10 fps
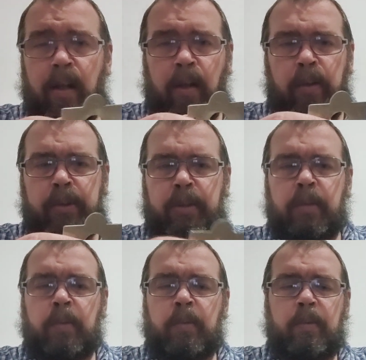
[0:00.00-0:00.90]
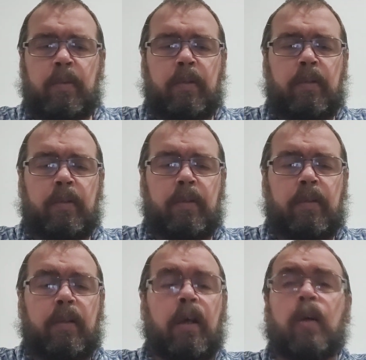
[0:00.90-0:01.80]
Also,
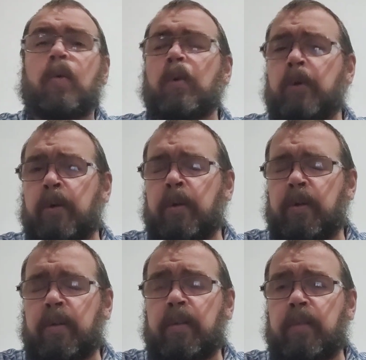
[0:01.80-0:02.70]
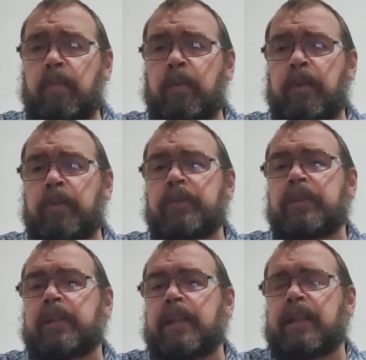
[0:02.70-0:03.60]
a quarter will
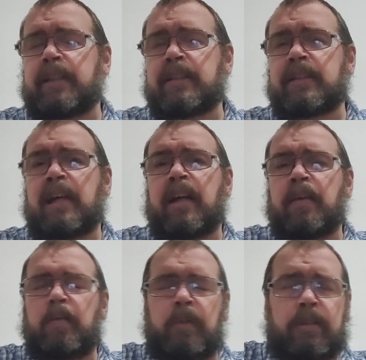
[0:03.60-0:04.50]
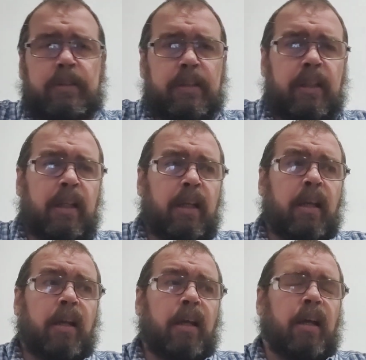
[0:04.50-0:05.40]
usually take the slotted ones.
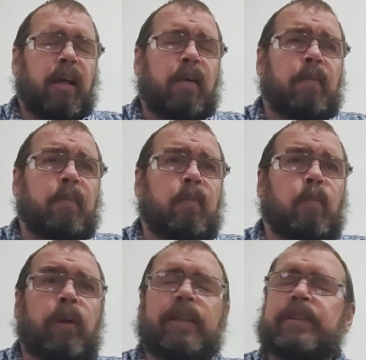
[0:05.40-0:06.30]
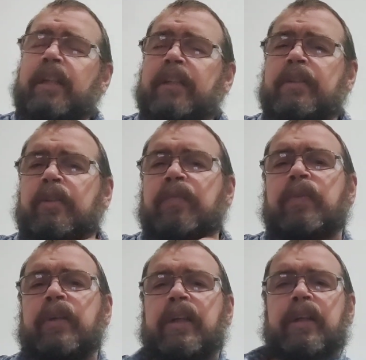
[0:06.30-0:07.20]
Winchester
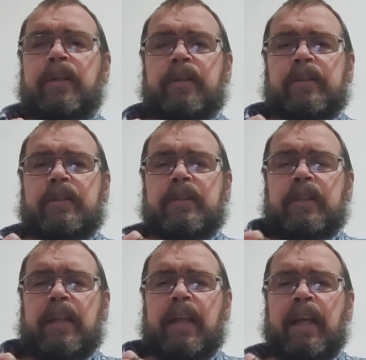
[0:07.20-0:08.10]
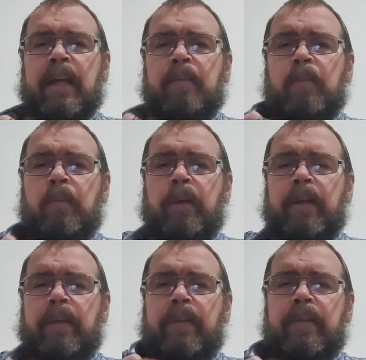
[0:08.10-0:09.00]
for years came
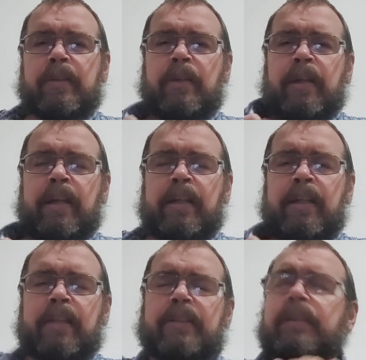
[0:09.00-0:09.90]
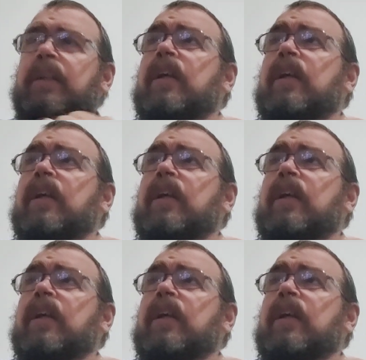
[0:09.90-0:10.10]
with, sorry, I got an itch.